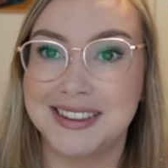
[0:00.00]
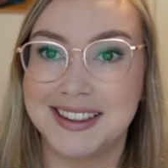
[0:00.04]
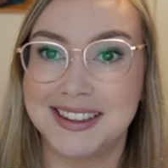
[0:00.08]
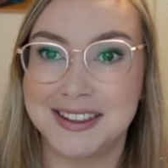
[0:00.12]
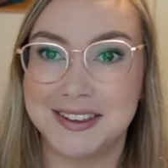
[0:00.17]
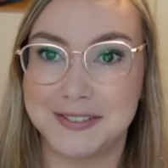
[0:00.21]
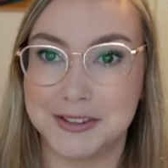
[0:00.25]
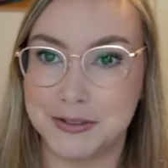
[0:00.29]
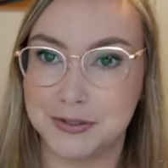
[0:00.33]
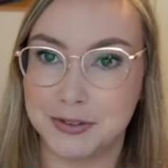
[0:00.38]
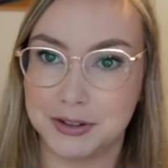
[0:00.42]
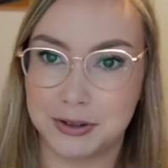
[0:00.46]

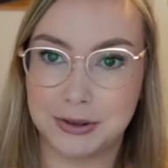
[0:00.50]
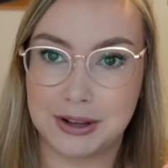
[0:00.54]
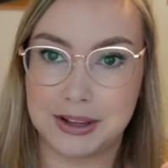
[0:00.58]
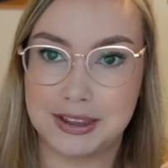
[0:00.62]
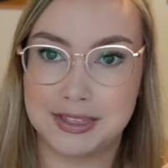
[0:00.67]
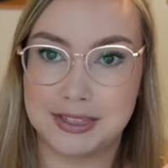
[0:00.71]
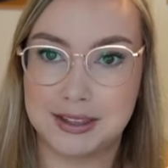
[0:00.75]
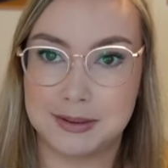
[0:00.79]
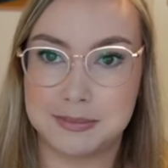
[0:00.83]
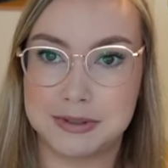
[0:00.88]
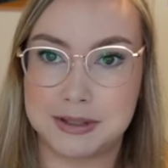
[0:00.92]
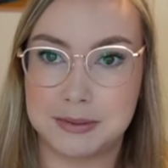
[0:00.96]
Give this video a
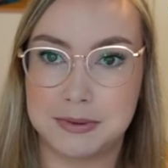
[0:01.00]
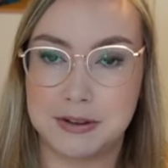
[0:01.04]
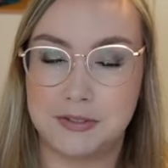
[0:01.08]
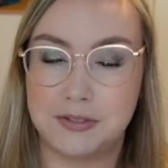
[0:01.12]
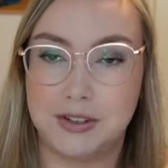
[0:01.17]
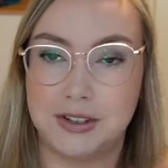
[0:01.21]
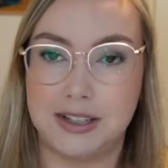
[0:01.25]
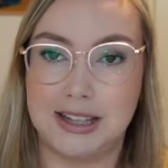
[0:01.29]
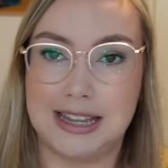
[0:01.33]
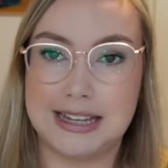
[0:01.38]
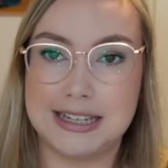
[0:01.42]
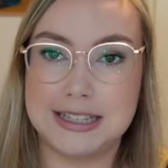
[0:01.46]
thumbs up if
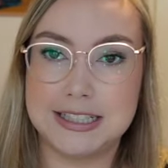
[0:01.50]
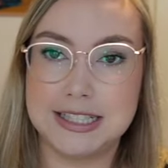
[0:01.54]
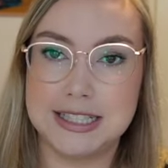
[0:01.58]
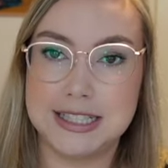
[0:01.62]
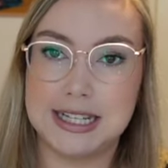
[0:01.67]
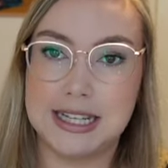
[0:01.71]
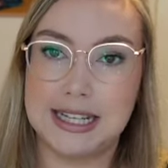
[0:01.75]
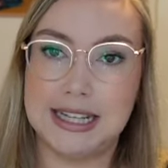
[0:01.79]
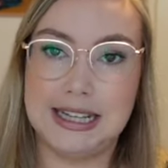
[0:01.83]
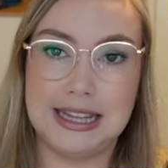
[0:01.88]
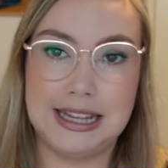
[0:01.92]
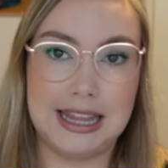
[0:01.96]
you liked it.
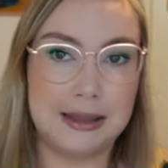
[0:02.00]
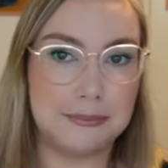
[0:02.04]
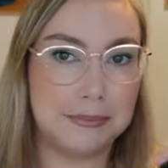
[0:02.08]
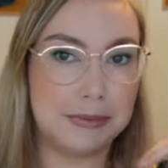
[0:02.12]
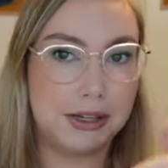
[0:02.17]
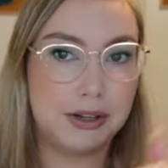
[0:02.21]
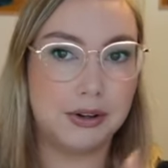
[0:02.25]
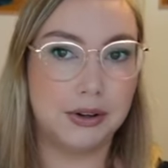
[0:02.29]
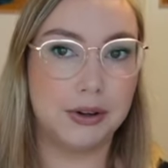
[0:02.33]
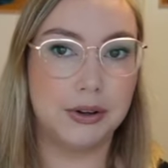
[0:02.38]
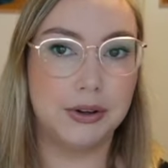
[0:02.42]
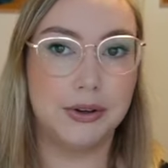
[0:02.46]
Let me
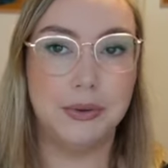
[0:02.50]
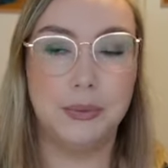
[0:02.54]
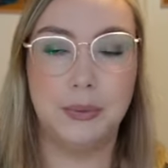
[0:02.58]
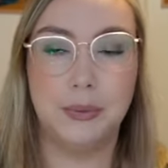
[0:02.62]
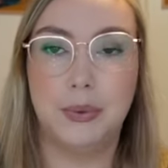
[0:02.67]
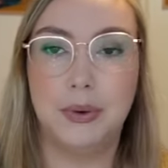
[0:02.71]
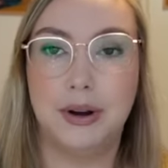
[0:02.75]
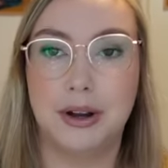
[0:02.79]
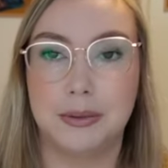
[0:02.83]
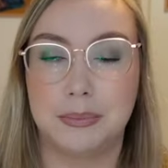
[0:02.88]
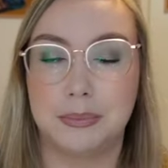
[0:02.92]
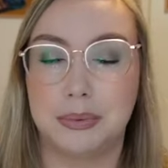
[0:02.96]
know
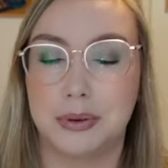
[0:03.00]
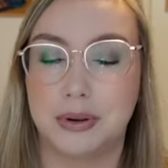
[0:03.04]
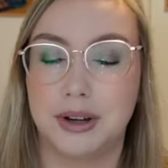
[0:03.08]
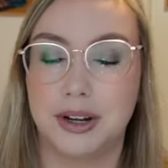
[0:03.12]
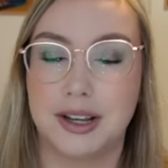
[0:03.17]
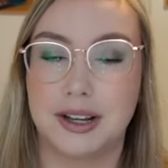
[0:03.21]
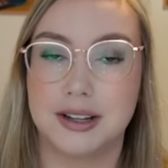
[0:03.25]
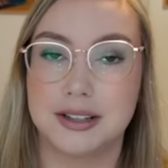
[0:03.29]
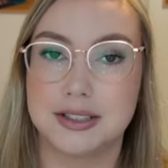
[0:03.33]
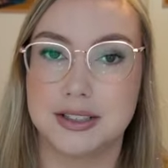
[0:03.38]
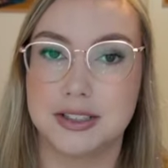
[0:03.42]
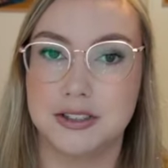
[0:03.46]
what
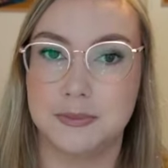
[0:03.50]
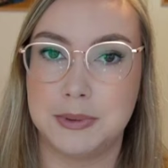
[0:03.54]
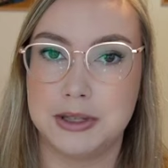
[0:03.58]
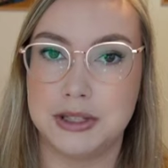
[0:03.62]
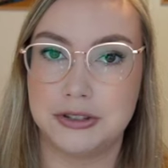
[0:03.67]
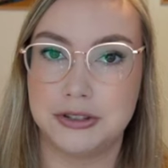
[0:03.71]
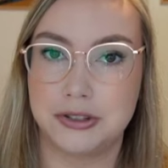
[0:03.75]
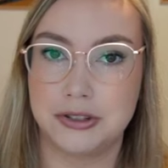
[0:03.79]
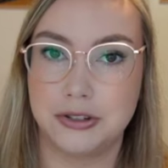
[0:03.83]
products you've been